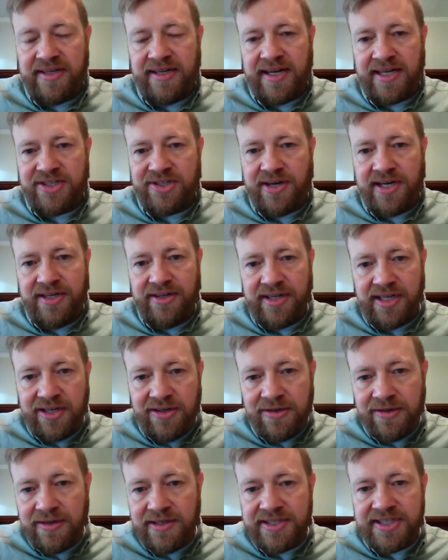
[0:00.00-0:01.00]
and I tried to
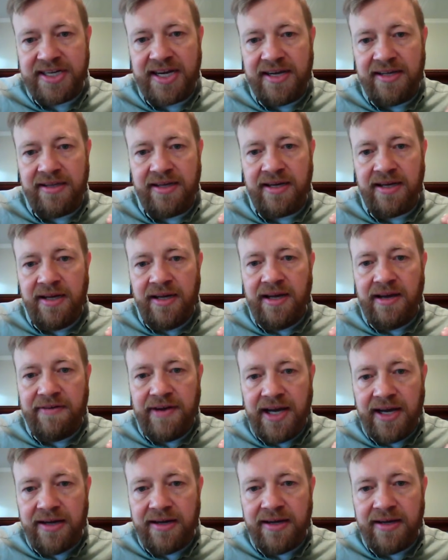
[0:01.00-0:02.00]
encourage Kayla of
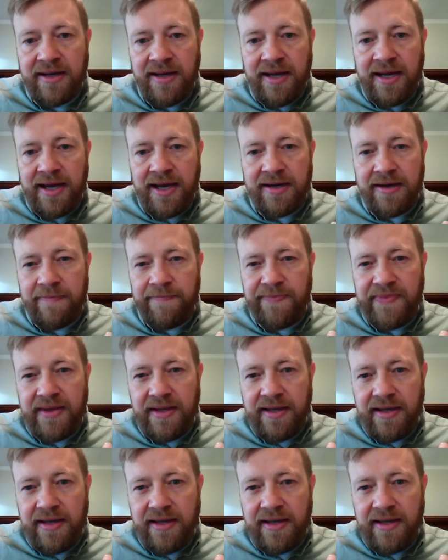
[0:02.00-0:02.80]
how to